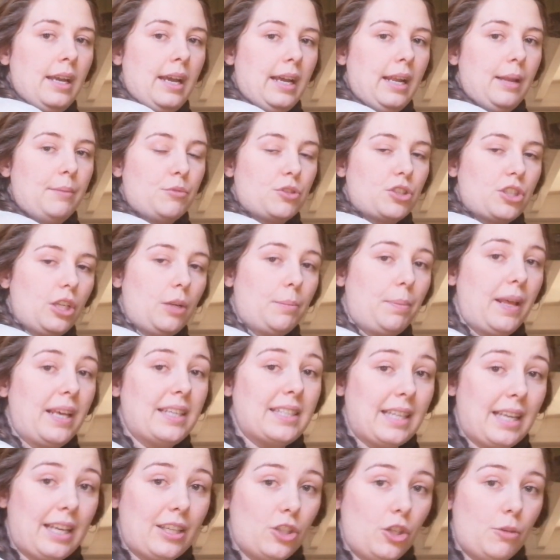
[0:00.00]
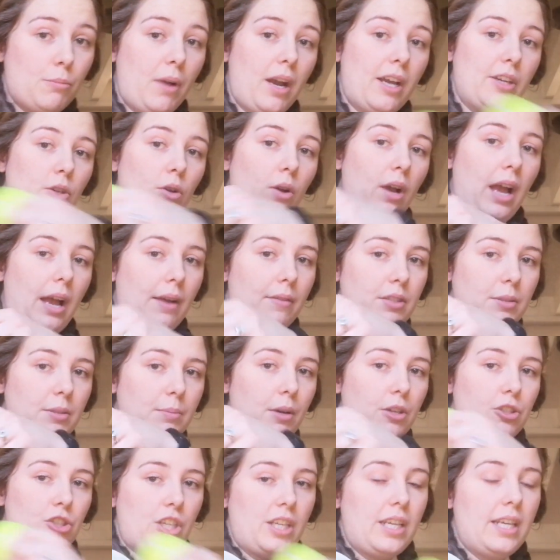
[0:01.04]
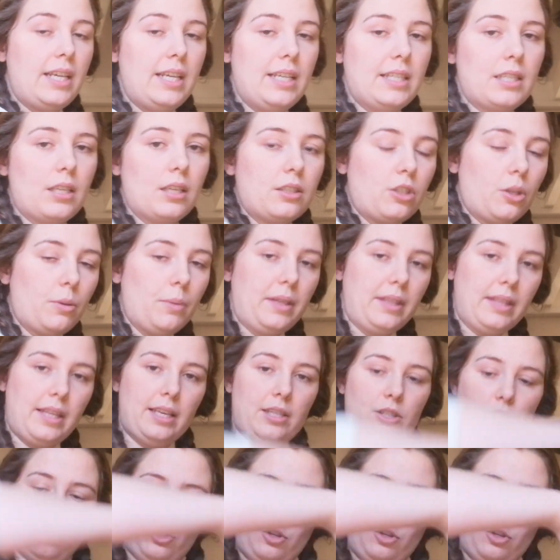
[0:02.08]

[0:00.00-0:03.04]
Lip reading: I'm just going to place that. You might not have as much ease doing this.